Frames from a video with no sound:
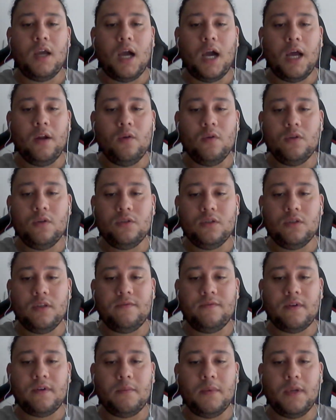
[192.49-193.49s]
and also the
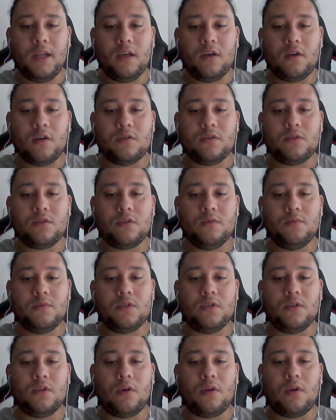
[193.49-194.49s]
family
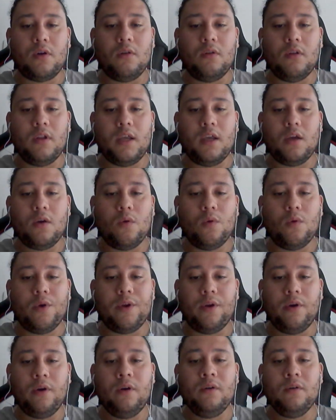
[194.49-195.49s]
customs not only
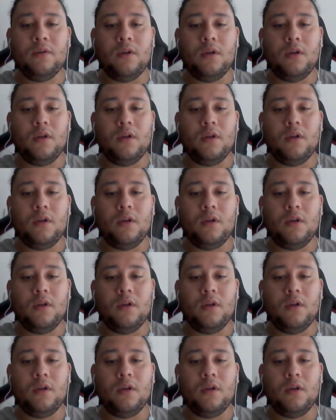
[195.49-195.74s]
honor